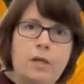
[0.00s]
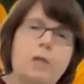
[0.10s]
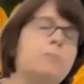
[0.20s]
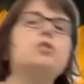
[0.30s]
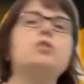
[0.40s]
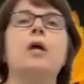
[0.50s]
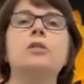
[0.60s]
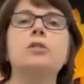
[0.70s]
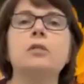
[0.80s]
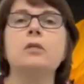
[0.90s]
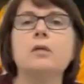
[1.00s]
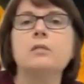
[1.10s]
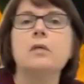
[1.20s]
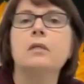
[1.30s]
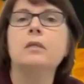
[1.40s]
a hip stretch
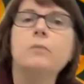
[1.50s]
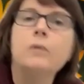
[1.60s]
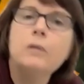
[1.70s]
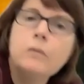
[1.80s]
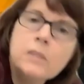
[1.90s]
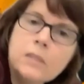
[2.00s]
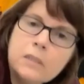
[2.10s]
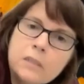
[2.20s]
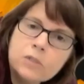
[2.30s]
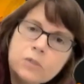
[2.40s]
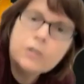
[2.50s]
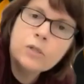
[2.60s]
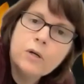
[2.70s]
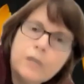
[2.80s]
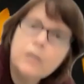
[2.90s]
because I think we always need to stretch our